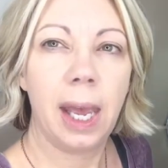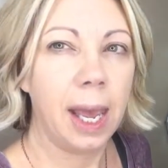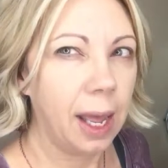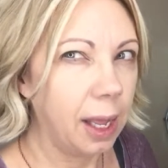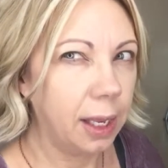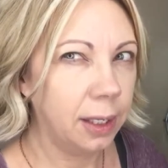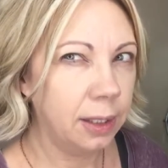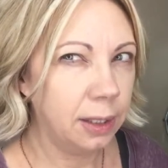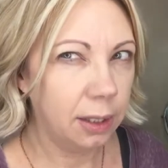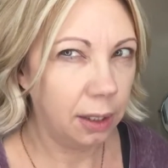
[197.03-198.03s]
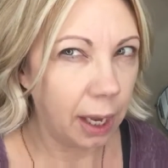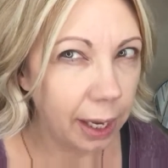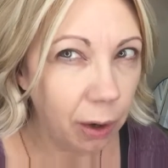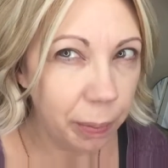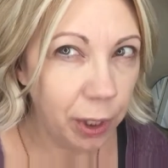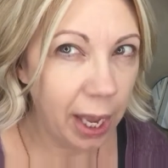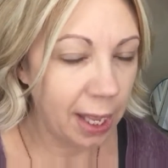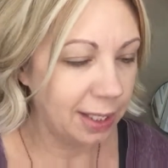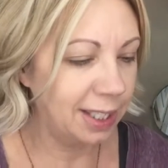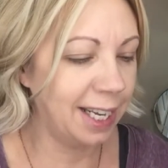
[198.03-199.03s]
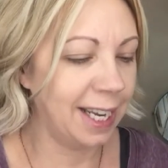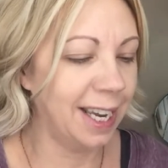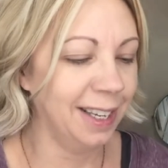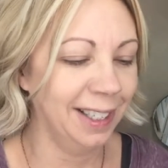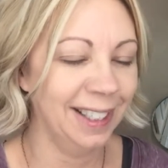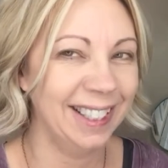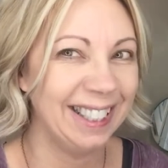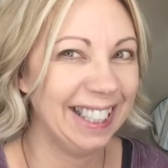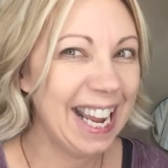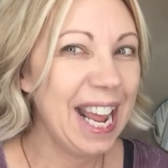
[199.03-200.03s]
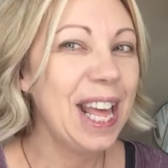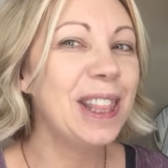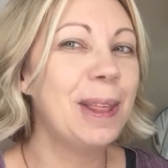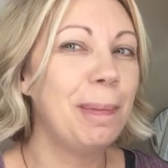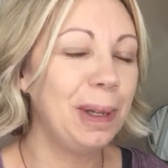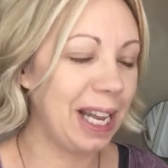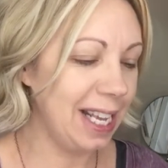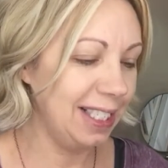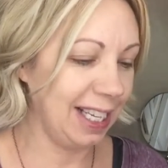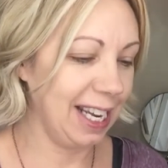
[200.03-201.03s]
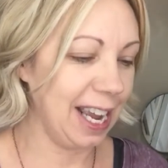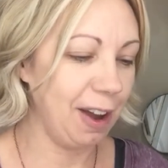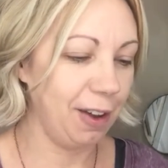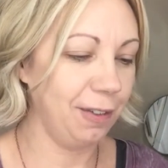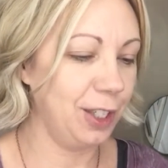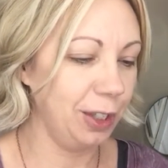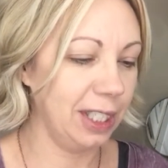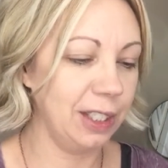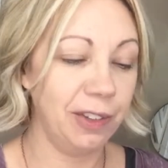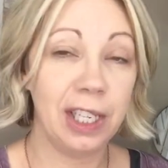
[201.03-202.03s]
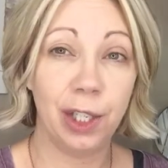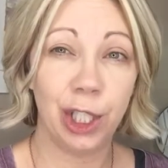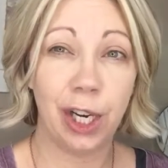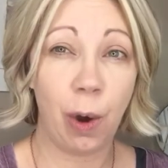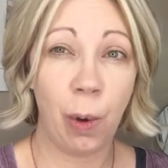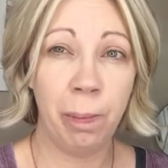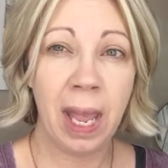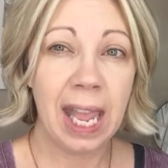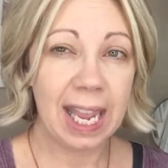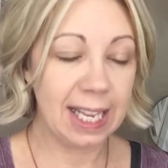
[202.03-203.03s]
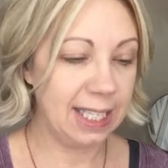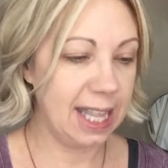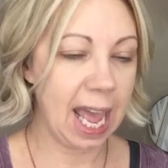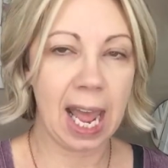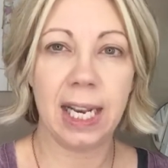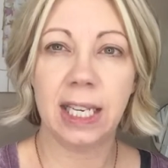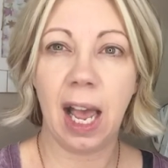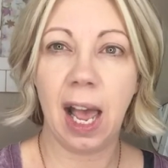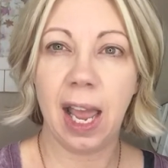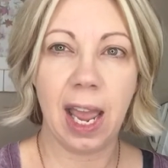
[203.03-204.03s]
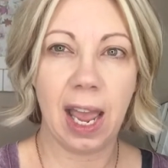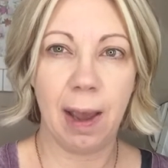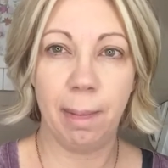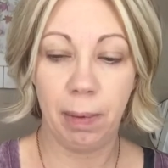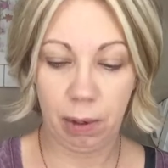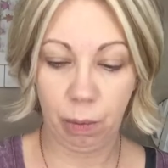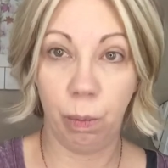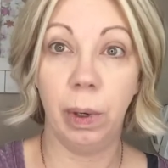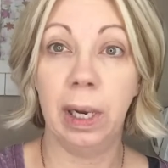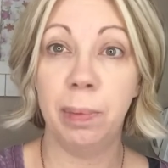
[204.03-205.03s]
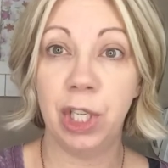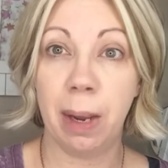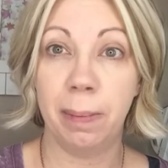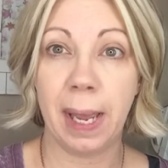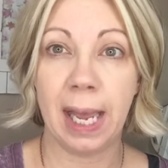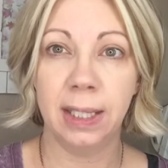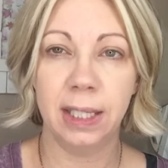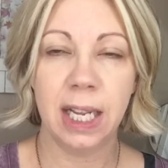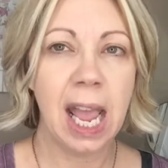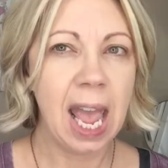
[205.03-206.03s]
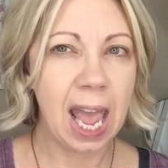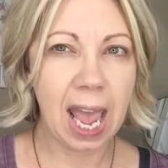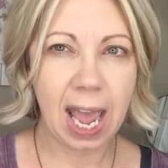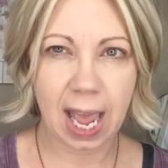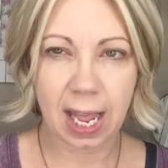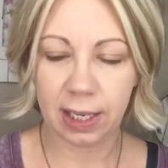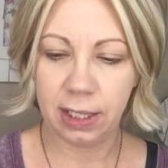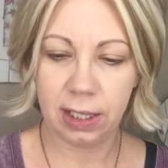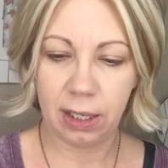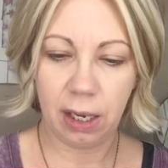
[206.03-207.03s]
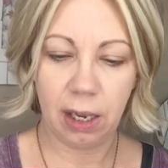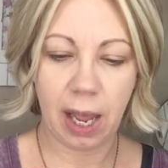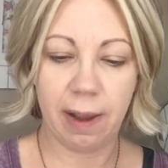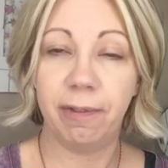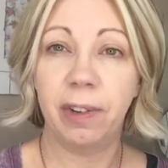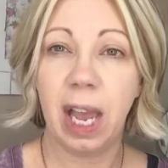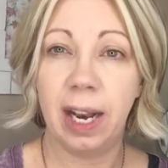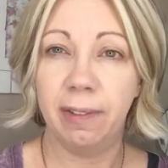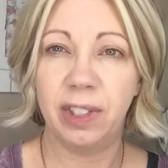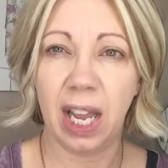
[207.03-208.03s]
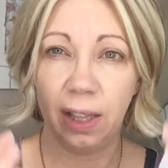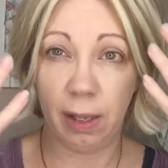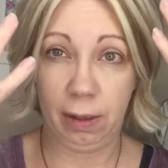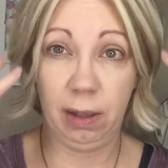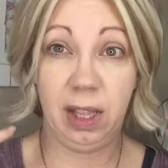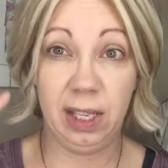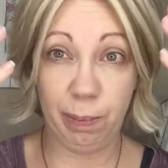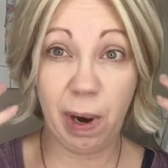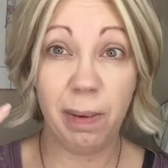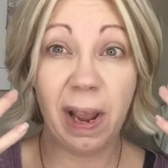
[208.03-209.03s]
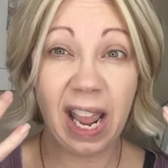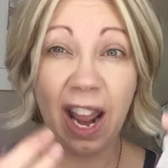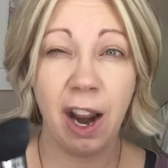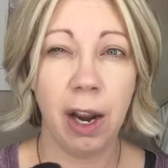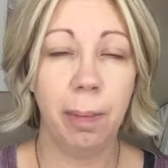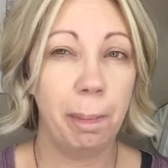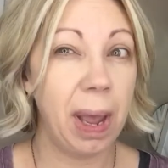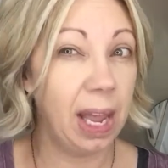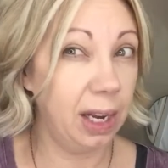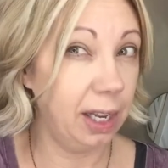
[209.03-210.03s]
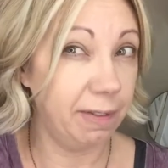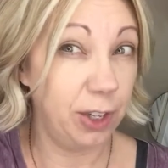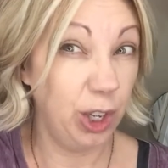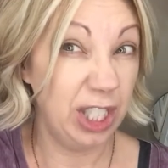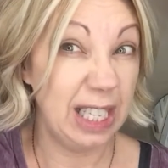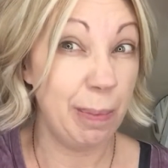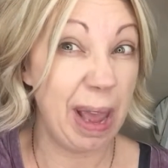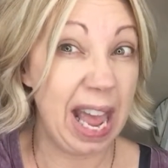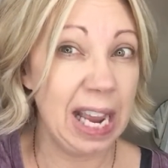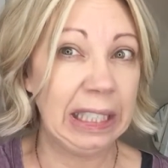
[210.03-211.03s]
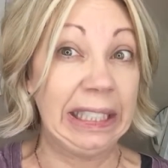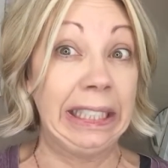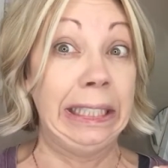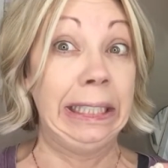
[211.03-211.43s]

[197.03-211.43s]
And I hope you can't see the blessing of doing these videos at home is that I am wearing pajama pants and I've kind of done this part of my hair, but if you can see the back,